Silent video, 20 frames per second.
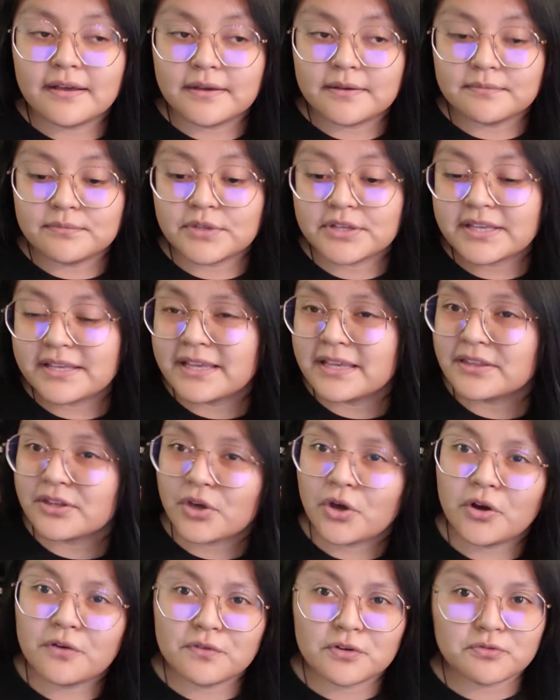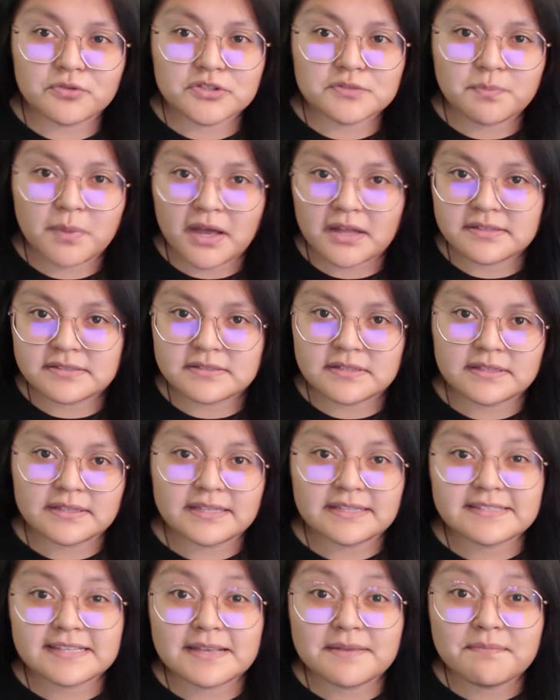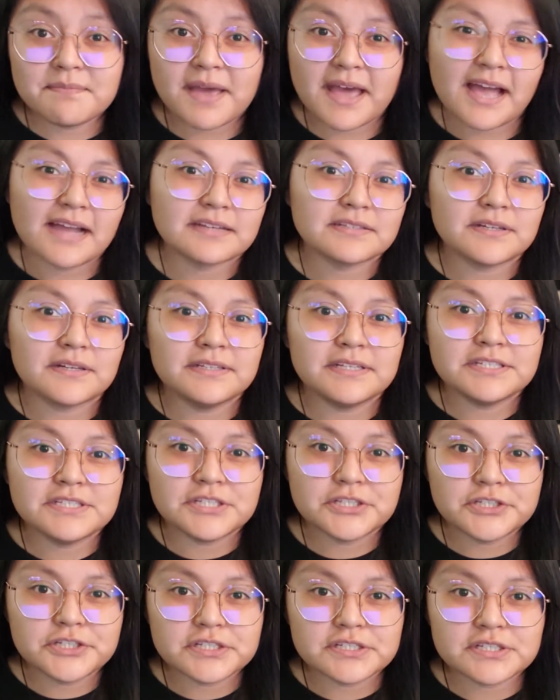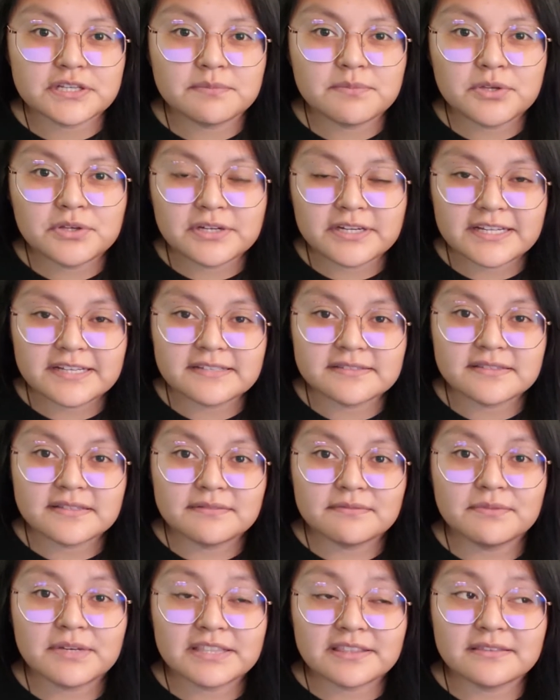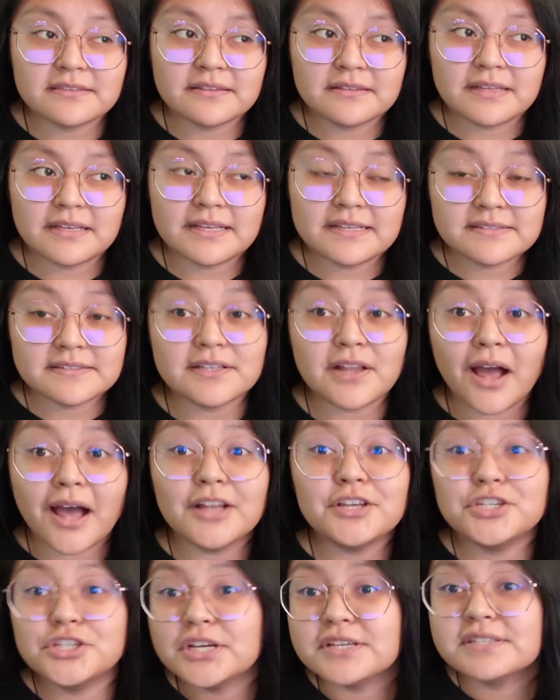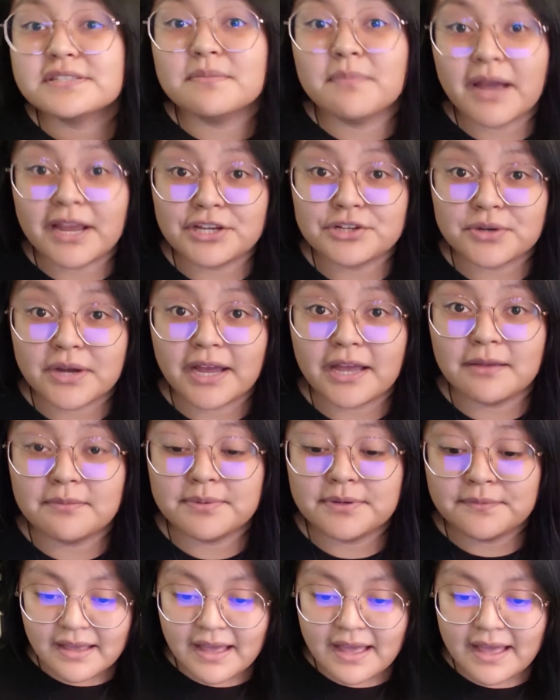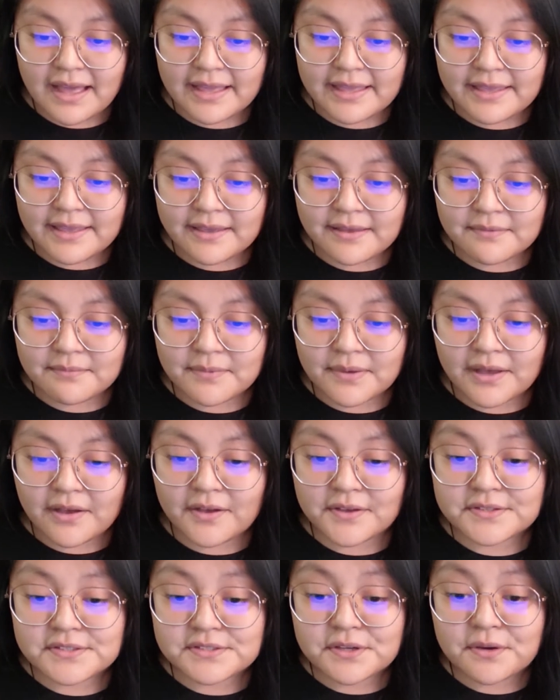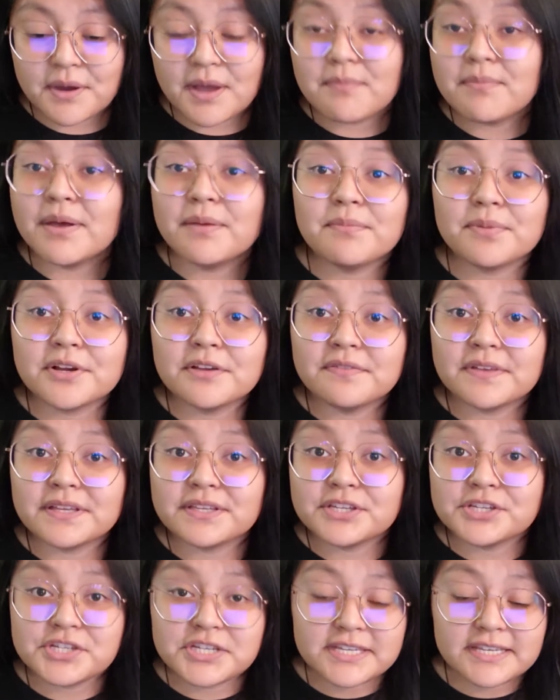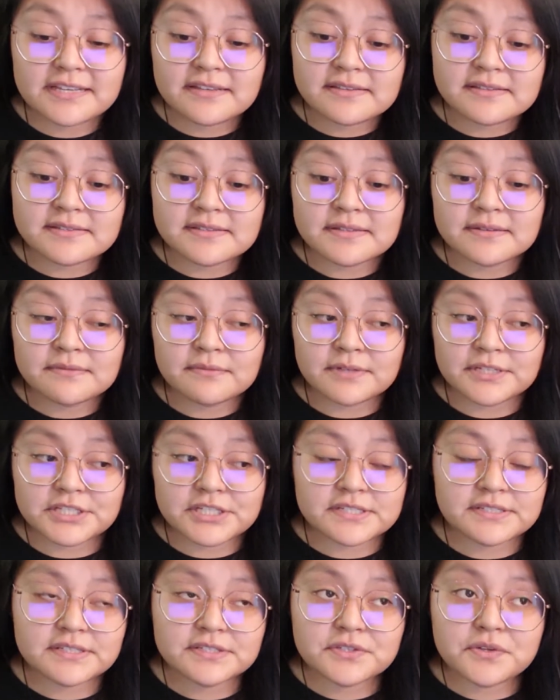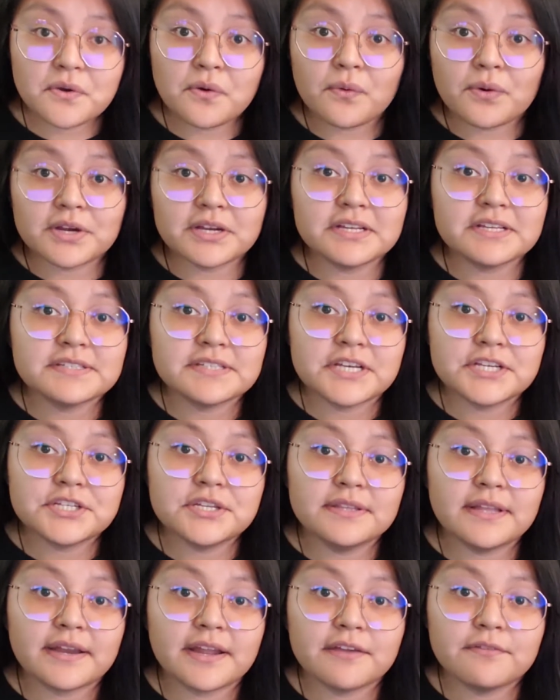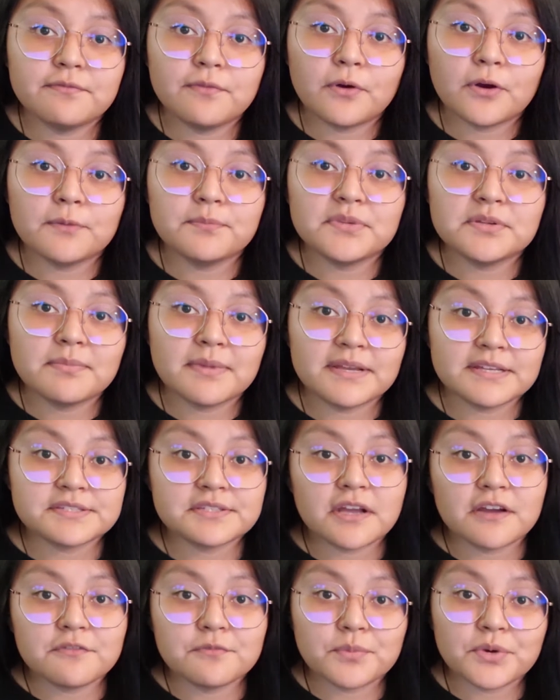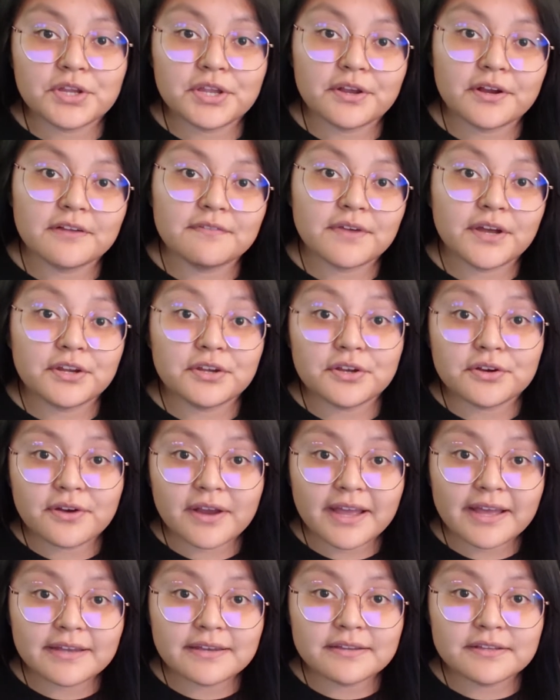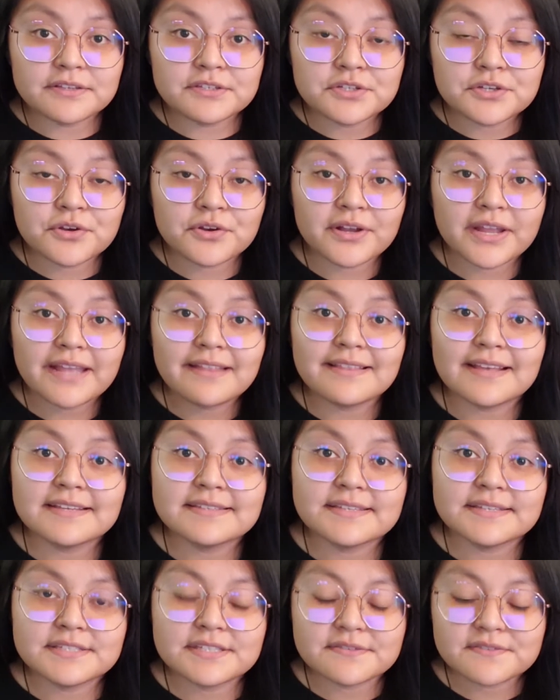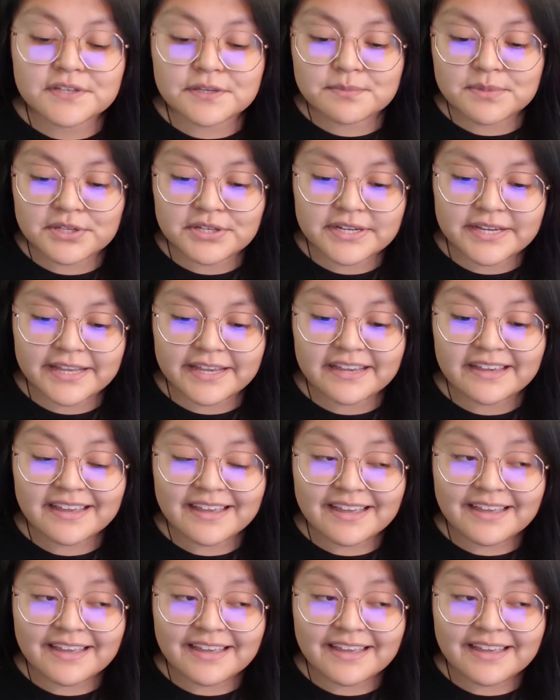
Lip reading: looking at the COVID response and its impact on Indigenous communities, but is not just my tribe. I am also a member of Indigenous, which is the student organization that I formed my sophomore year of undergrad to create that sense of community.